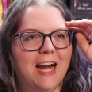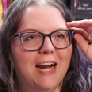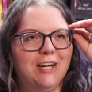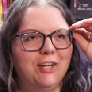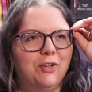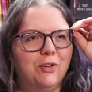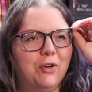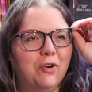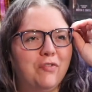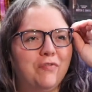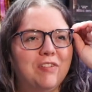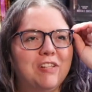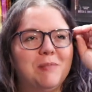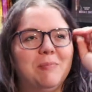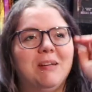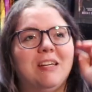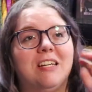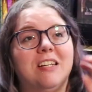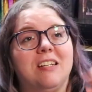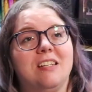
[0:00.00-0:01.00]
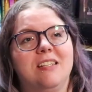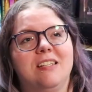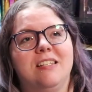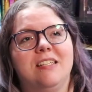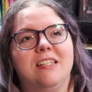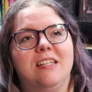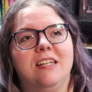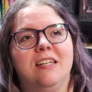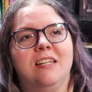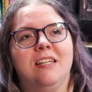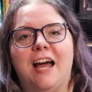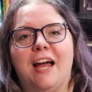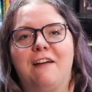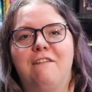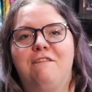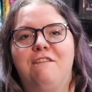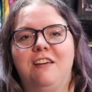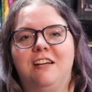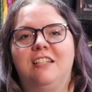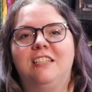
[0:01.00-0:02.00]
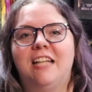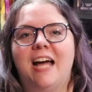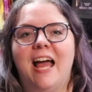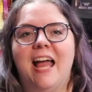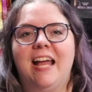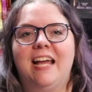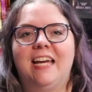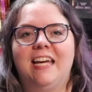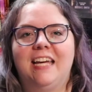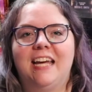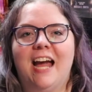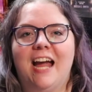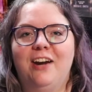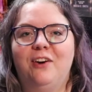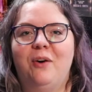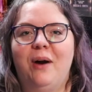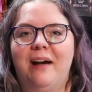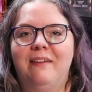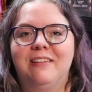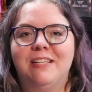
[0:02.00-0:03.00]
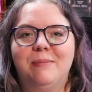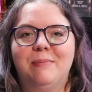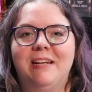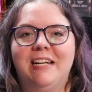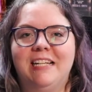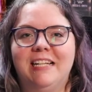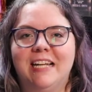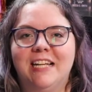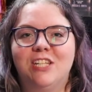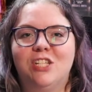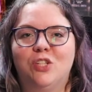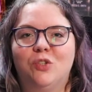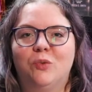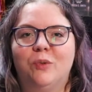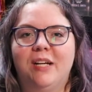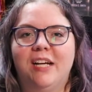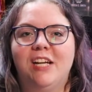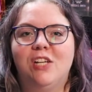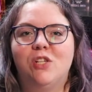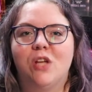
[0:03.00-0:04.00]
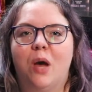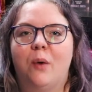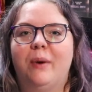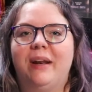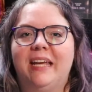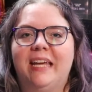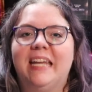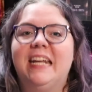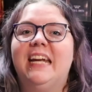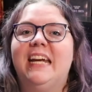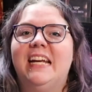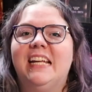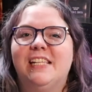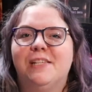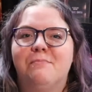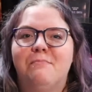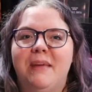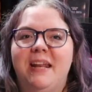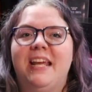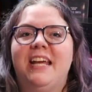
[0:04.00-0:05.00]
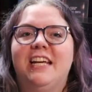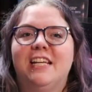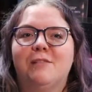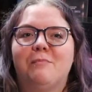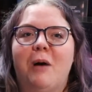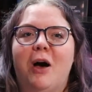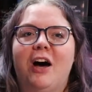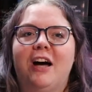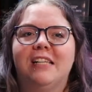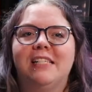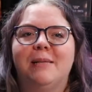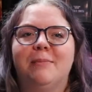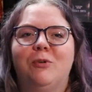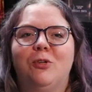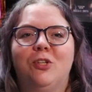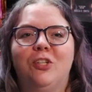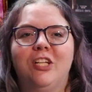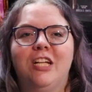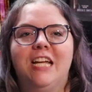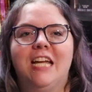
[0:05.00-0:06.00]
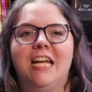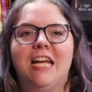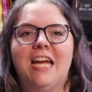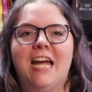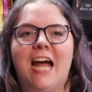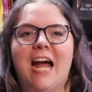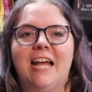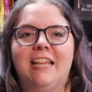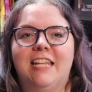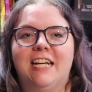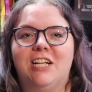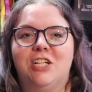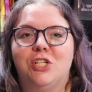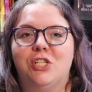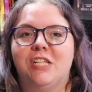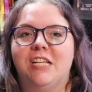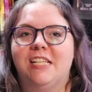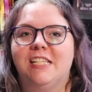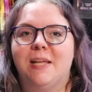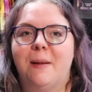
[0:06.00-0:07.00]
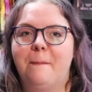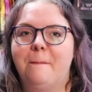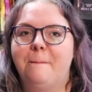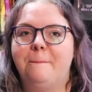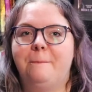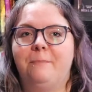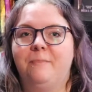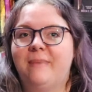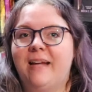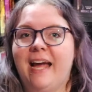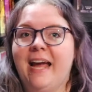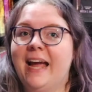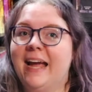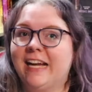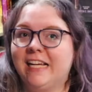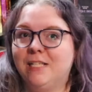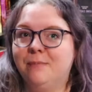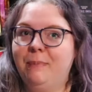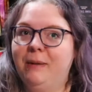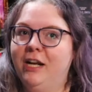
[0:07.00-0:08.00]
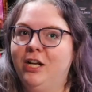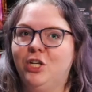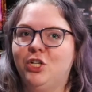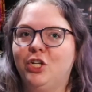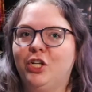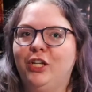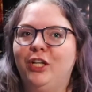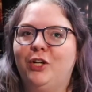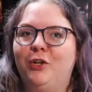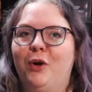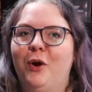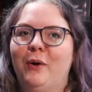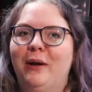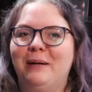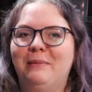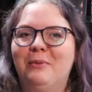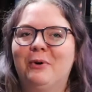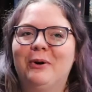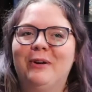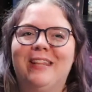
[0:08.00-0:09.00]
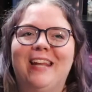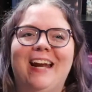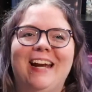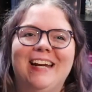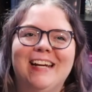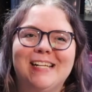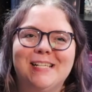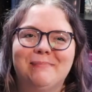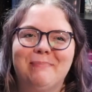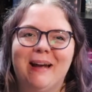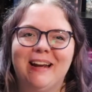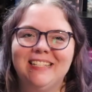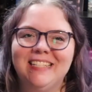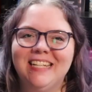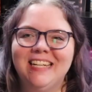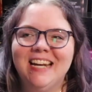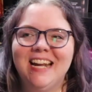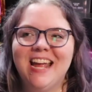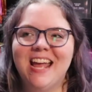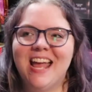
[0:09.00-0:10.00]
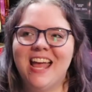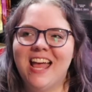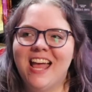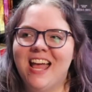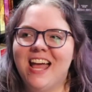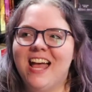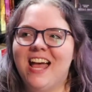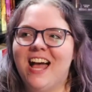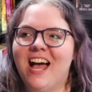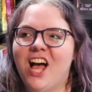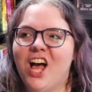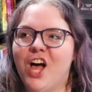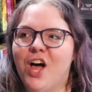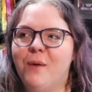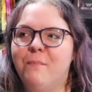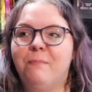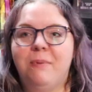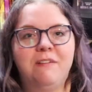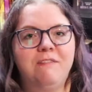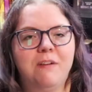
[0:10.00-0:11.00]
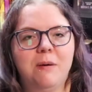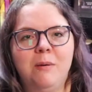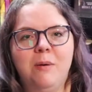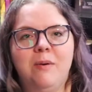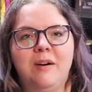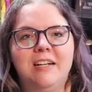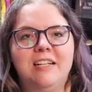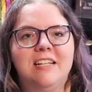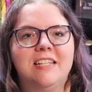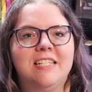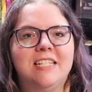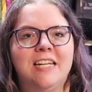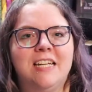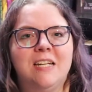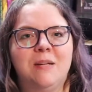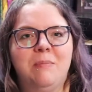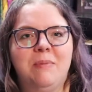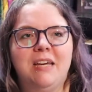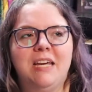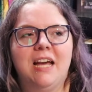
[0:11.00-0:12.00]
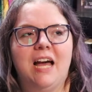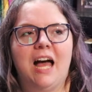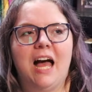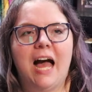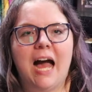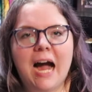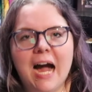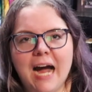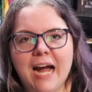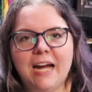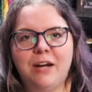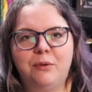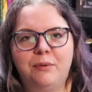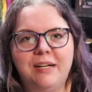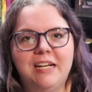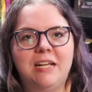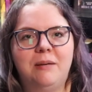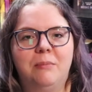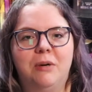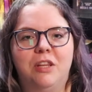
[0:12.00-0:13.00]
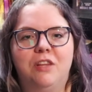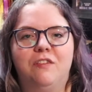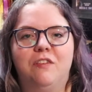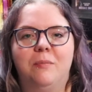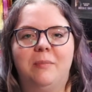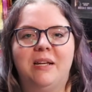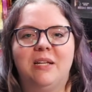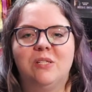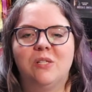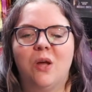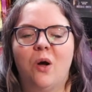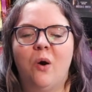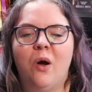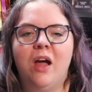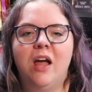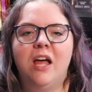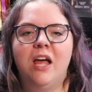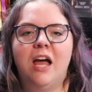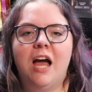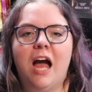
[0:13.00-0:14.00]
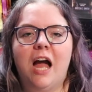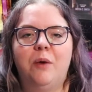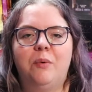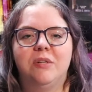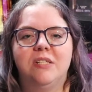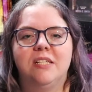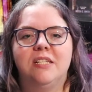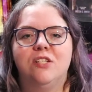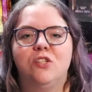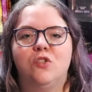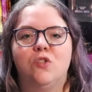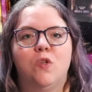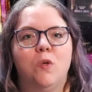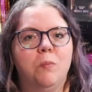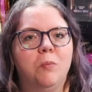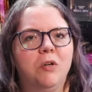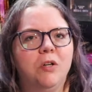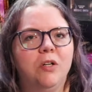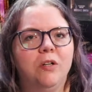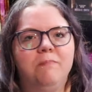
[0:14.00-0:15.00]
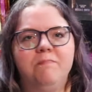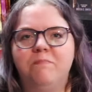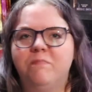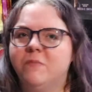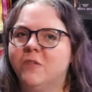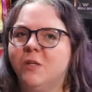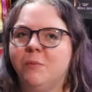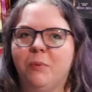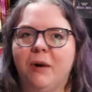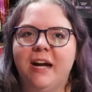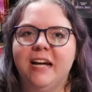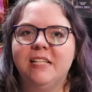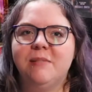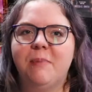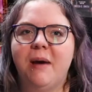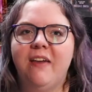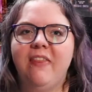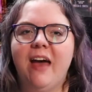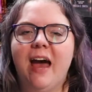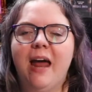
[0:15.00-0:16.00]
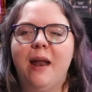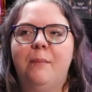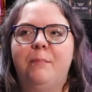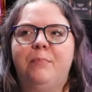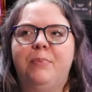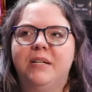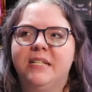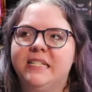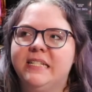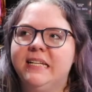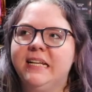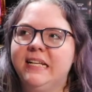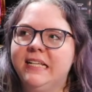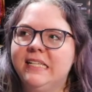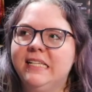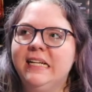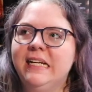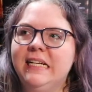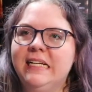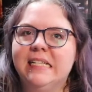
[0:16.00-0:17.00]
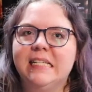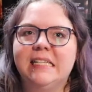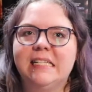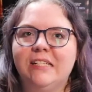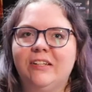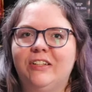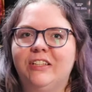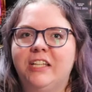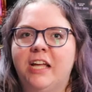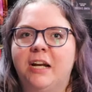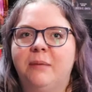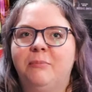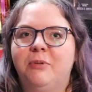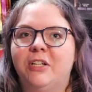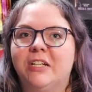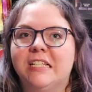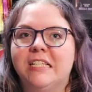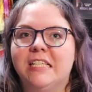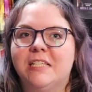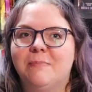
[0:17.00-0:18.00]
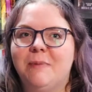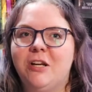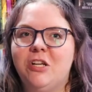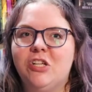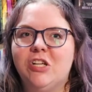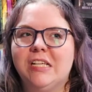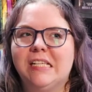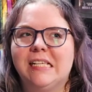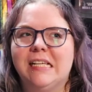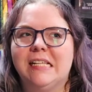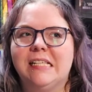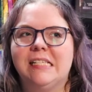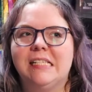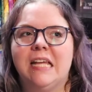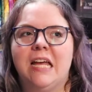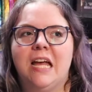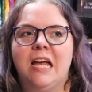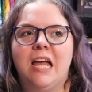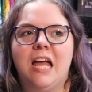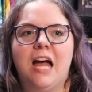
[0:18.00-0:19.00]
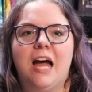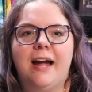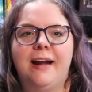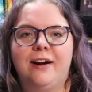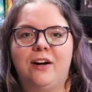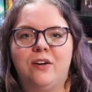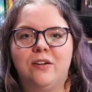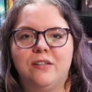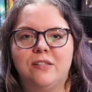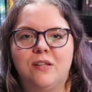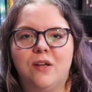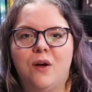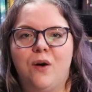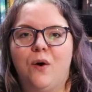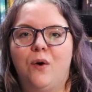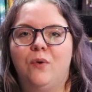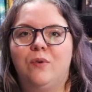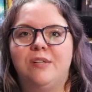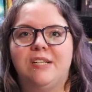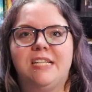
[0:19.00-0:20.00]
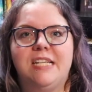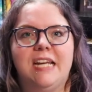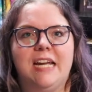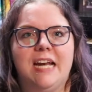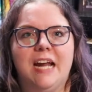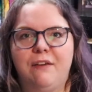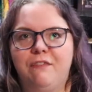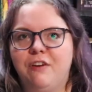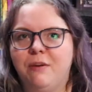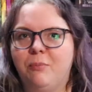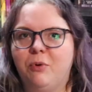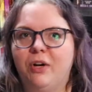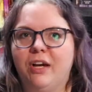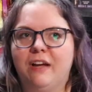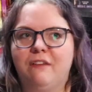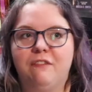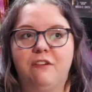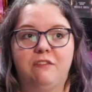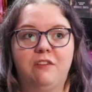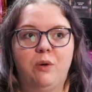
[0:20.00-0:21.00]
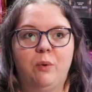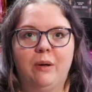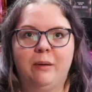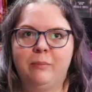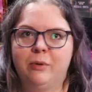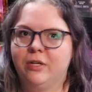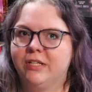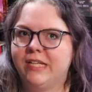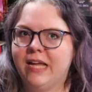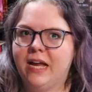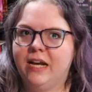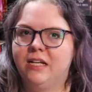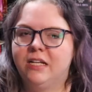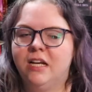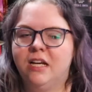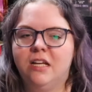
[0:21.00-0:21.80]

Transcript: I don't know if it's because I feel like I don't have as many days to read, so I want to get in as many as possible. And then it just ends up exponentially growing more than I expected. Um, but February does tend to be a high reading month for me, so I wasn't super surprised by that, but 16 is still a lot of books, especially since I also DNF'd a book at 51%.